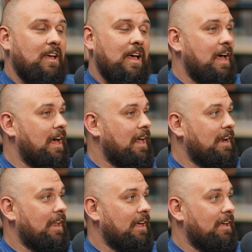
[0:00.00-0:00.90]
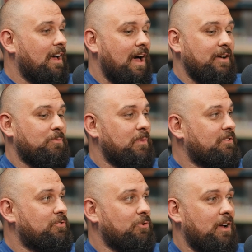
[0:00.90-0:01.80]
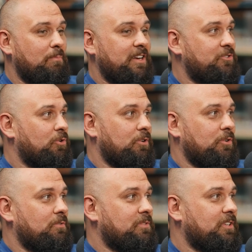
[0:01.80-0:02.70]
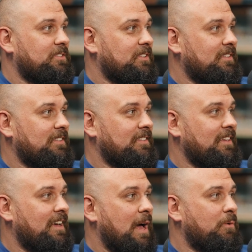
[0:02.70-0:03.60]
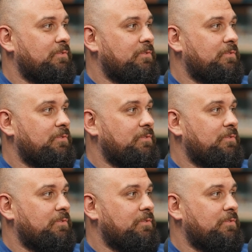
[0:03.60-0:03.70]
And I just made sure I made Jordan go first. I would